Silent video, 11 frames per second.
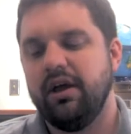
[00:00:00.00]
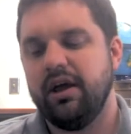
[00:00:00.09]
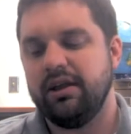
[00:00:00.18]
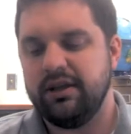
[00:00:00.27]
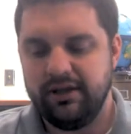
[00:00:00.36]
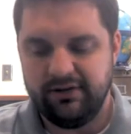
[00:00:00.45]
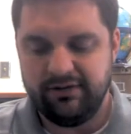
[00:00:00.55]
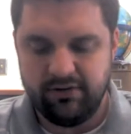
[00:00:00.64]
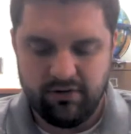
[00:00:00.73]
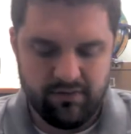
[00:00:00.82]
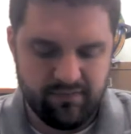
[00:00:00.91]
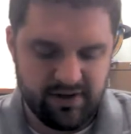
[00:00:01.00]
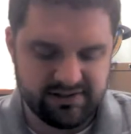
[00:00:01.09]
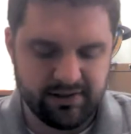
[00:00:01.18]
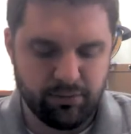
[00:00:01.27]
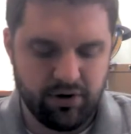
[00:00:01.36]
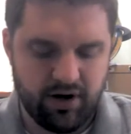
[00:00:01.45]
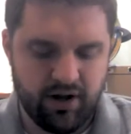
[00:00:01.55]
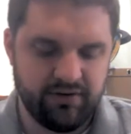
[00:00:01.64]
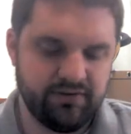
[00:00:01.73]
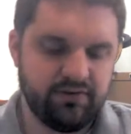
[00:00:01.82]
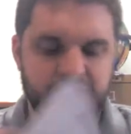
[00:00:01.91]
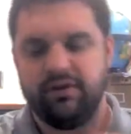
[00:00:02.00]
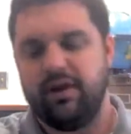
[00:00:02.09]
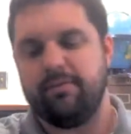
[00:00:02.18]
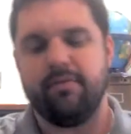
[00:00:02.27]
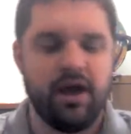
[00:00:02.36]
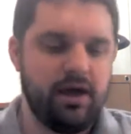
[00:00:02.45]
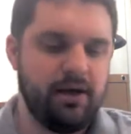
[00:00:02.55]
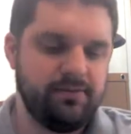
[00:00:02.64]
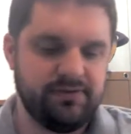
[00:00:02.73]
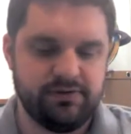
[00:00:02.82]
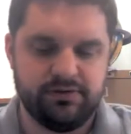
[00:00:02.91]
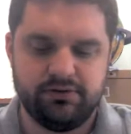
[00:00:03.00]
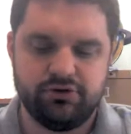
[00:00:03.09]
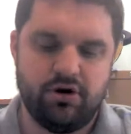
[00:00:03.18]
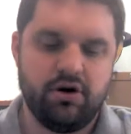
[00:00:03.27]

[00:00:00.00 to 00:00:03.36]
They need to invest somewhere else. Maps,